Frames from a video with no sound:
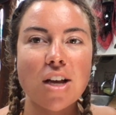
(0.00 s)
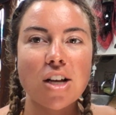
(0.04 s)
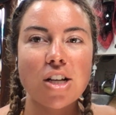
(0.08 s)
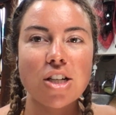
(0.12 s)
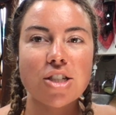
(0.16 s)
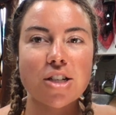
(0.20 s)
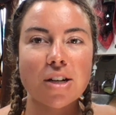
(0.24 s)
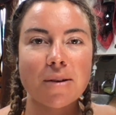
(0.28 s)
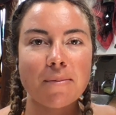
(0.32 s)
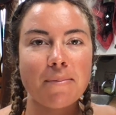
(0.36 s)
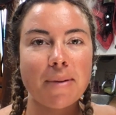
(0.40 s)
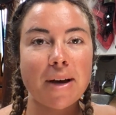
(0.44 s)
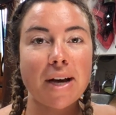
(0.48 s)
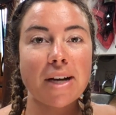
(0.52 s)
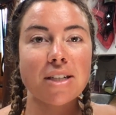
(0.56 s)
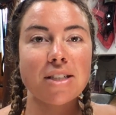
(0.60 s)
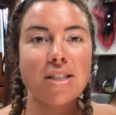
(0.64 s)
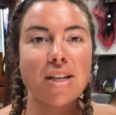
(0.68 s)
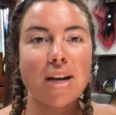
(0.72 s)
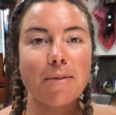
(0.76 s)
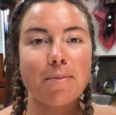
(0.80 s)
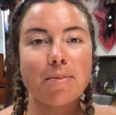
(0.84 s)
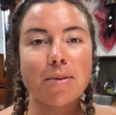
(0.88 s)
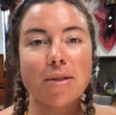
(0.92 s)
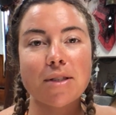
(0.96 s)
Jump back
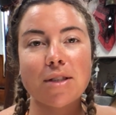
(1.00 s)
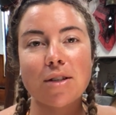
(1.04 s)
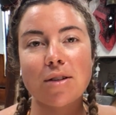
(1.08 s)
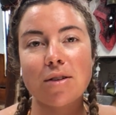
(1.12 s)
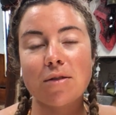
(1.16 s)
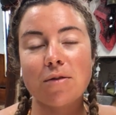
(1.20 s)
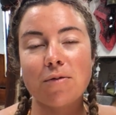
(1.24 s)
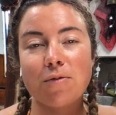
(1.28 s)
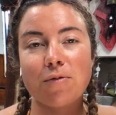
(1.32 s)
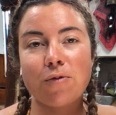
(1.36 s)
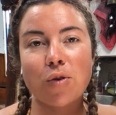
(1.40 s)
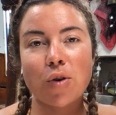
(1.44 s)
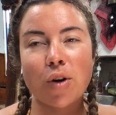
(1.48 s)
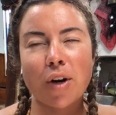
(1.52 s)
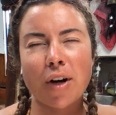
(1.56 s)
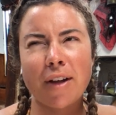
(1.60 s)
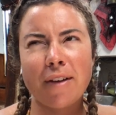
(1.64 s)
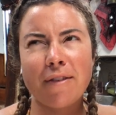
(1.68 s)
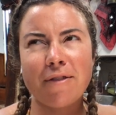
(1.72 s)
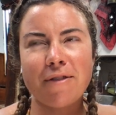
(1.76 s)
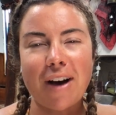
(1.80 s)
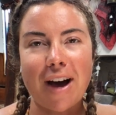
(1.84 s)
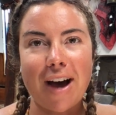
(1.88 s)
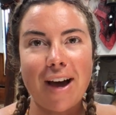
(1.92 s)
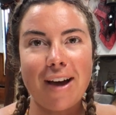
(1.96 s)
to episode
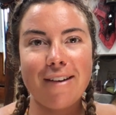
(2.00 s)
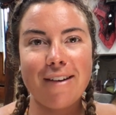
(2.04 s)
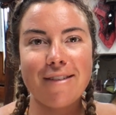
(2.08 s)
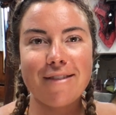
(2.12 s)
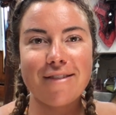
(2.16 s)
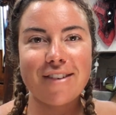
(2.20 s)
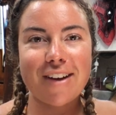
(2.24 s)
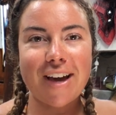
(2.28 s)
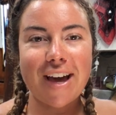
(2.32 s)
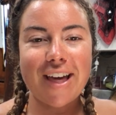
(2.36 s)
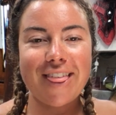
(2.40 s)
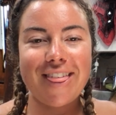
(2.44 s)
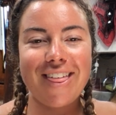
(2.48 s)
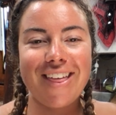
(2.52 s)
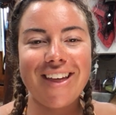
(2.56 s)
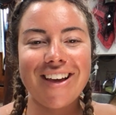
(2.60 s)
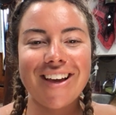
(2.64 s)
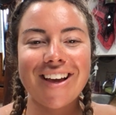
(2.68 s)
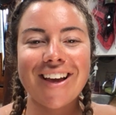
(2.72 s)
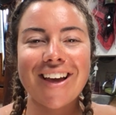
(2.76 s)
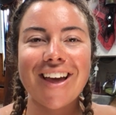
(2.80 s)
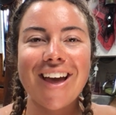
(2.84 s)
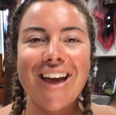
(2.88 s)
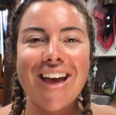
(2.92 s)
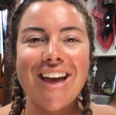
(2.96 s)
45, I
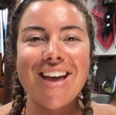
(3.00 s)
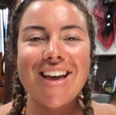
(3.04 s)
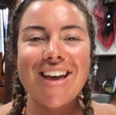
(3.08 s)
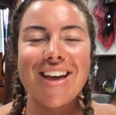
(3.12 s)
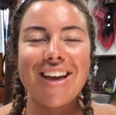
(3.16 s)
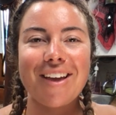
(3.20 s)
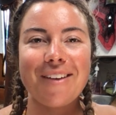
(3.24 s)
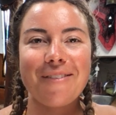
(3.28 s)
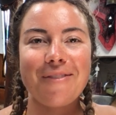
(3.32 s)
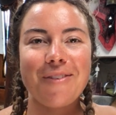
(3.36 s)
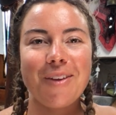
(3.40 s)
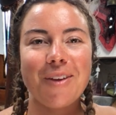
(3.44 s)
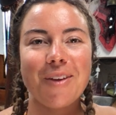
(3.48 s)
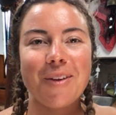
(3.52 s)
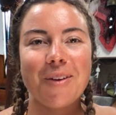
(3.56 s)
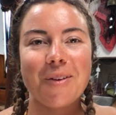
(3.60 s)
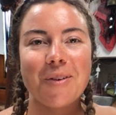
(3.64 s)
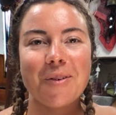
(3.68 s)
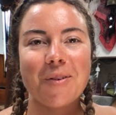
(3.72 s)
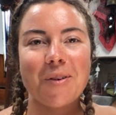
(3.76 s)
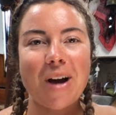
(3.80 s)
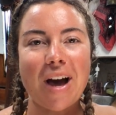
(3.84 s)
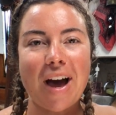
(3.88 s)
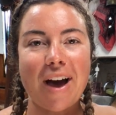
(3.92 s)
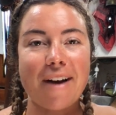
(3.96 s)
think, if
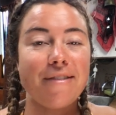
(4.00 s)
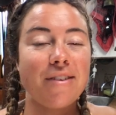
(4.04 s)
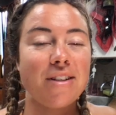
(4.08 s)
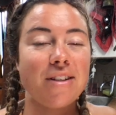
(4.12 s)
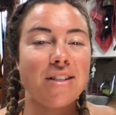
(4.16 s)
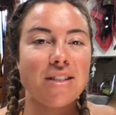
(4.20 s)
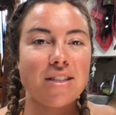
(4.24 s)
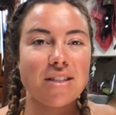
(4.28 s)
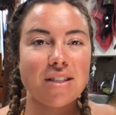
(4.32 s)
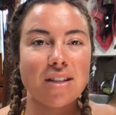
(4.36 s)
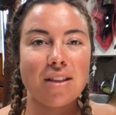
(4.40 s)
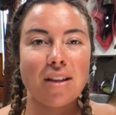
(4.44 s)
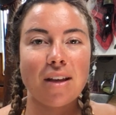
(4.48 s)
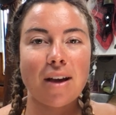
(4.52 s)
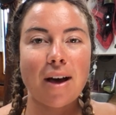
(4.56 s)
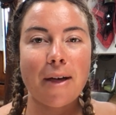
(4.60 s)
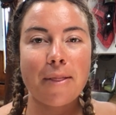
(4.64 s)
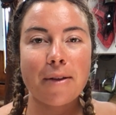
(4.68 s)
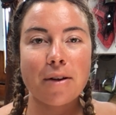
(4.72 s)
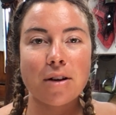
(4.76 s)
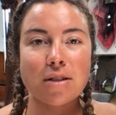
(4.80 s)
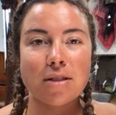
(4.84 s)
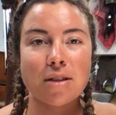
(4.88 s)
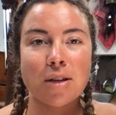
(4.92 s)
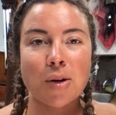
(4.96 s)
you haven't seen the
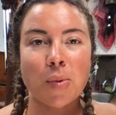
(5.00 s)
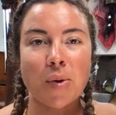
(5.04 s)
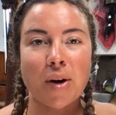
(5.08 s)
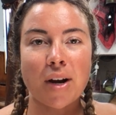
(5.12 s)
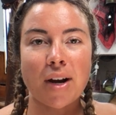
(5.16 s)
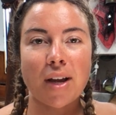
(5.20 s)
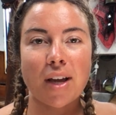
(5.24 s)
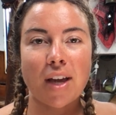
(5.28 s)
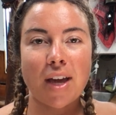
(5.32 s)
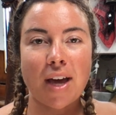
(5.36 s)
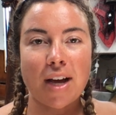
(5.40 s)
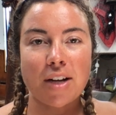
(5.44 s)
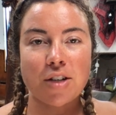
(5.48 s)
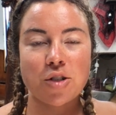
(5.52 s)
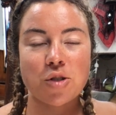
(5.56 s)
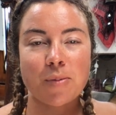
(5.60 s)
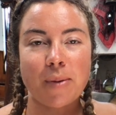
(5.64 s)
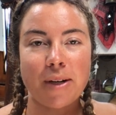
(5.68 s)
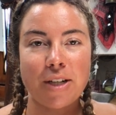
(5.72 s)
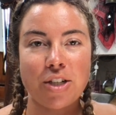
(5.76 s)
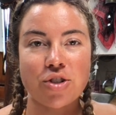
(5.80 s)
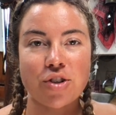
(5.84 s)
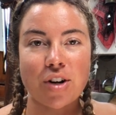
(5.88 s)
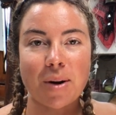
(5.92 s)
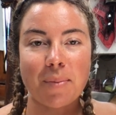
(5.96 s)
others and want to catch
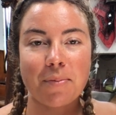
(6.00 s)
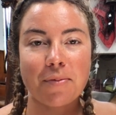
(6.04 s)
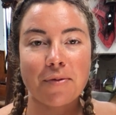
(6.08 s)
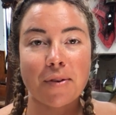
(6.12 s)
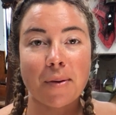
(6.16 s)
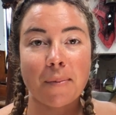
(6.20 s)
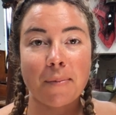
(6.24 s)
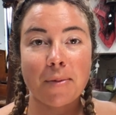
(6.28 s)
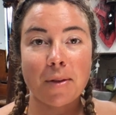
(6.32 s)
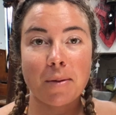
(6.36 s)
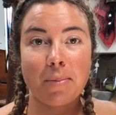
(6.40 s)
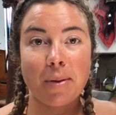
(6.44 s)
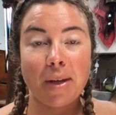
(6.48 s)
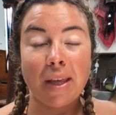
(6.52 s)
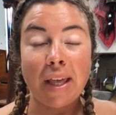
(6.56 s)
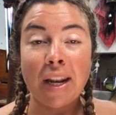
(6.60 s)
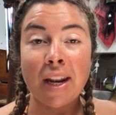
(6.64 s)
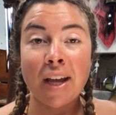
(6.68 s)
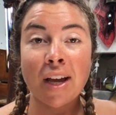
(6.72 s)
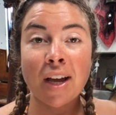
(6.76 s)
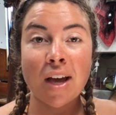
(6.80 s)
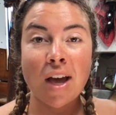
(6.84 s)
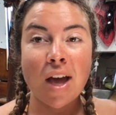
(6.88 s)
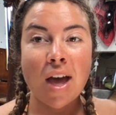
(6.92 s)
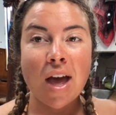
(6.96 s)
my trip from the
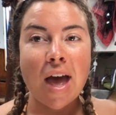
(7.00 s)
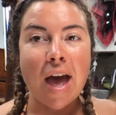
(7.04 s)
beginning.